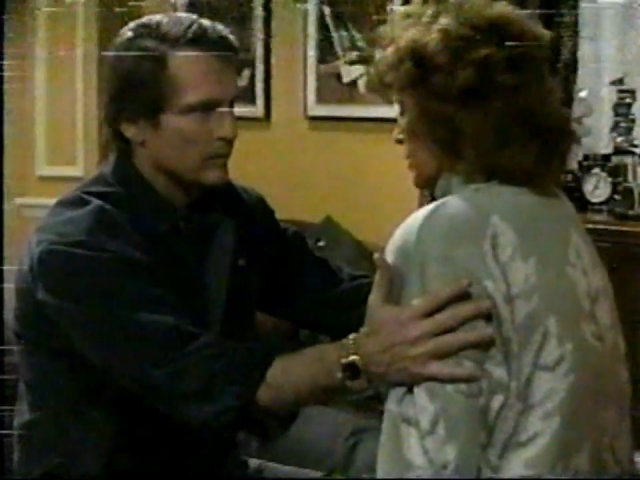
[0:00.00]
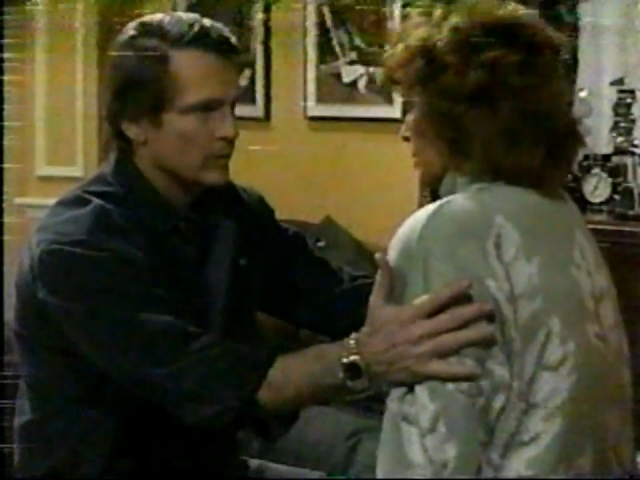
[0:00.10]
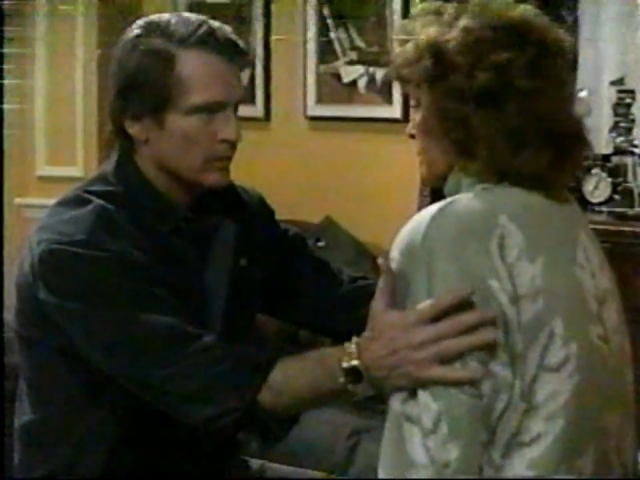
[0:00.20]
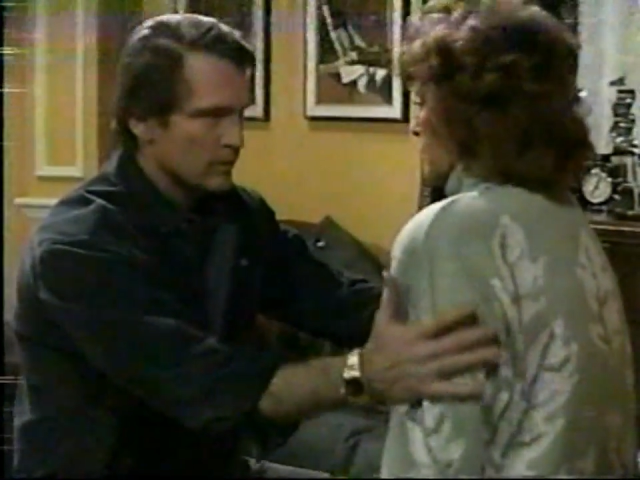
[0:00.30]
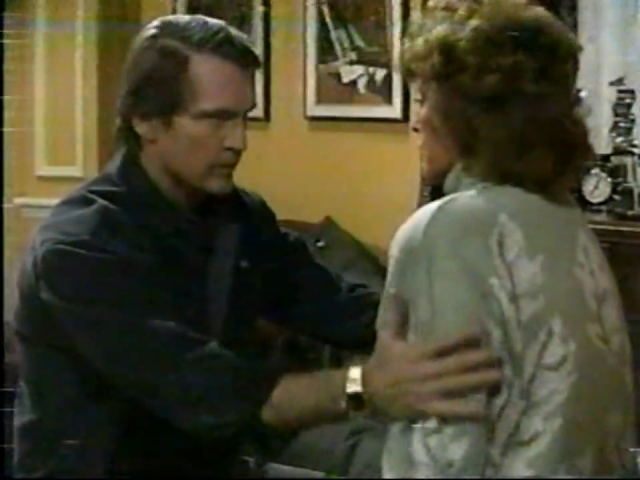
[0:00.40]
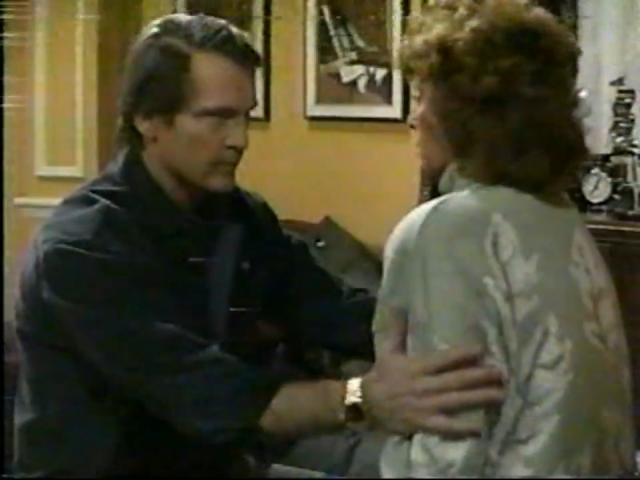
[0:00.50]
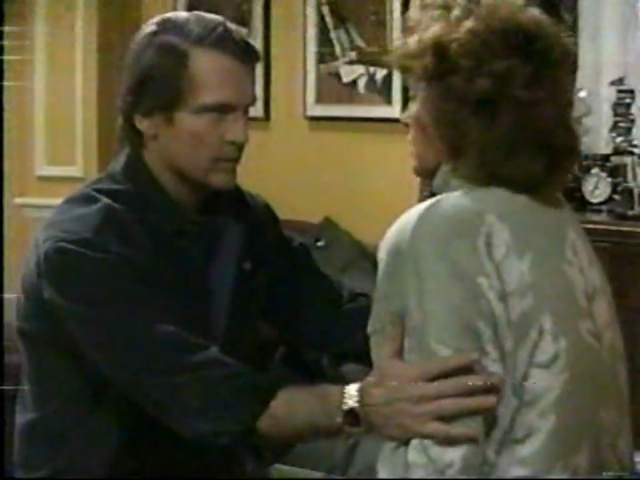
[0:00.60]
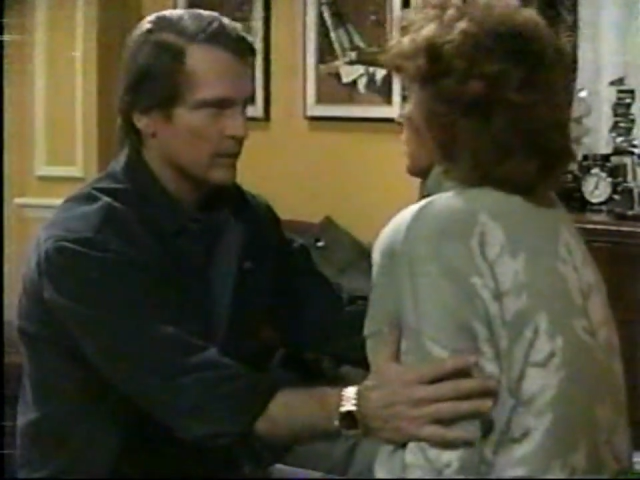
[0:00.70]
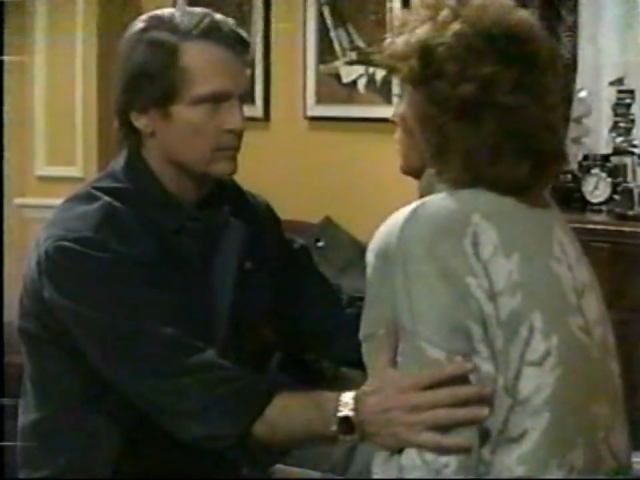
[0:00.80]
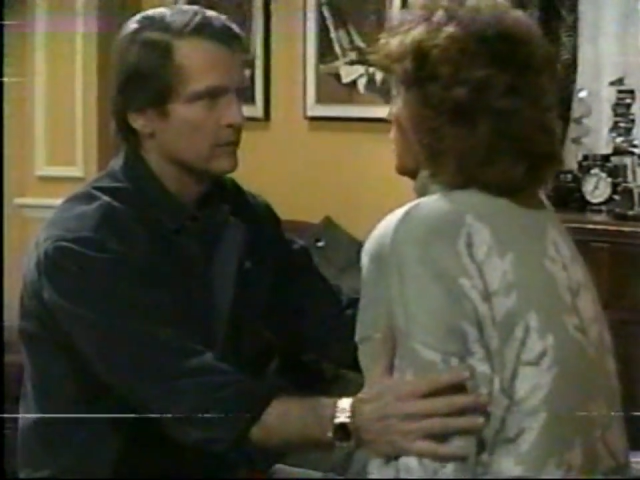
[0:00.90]
Bruised
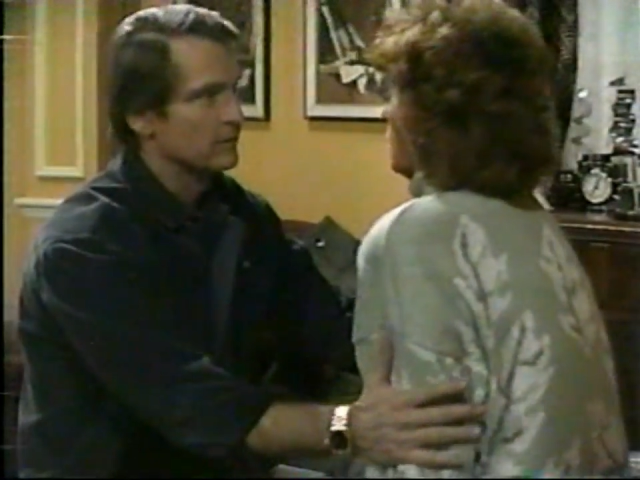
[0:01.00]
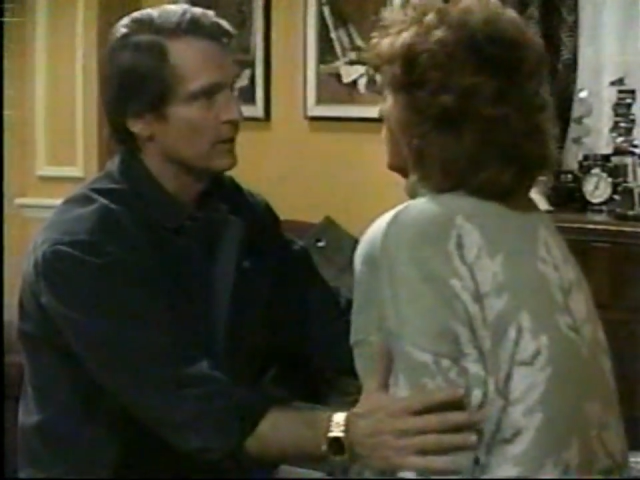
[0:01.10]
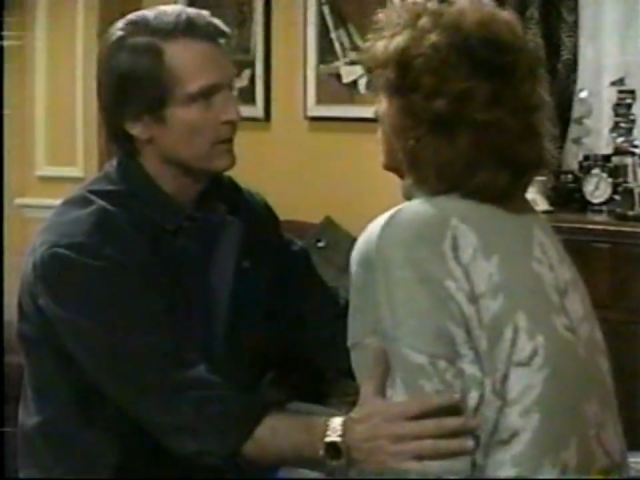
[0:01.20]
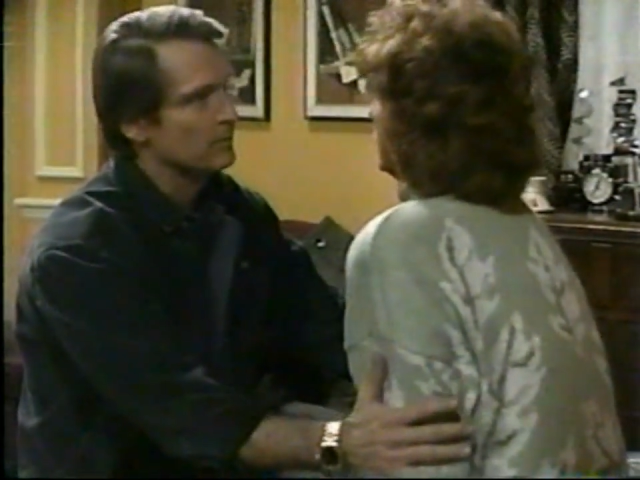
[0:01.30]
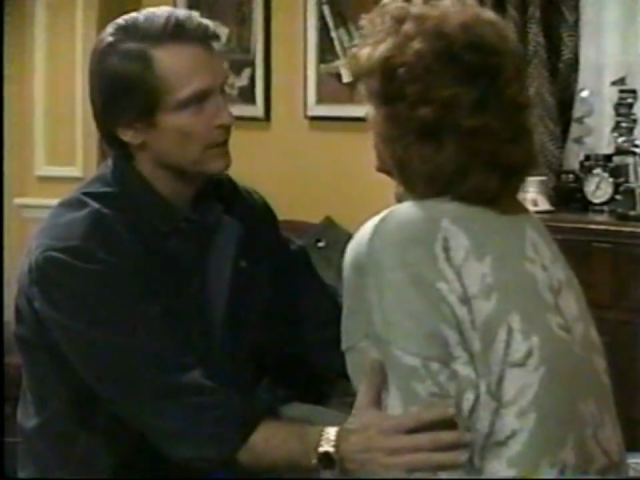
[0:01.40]
ribs can be very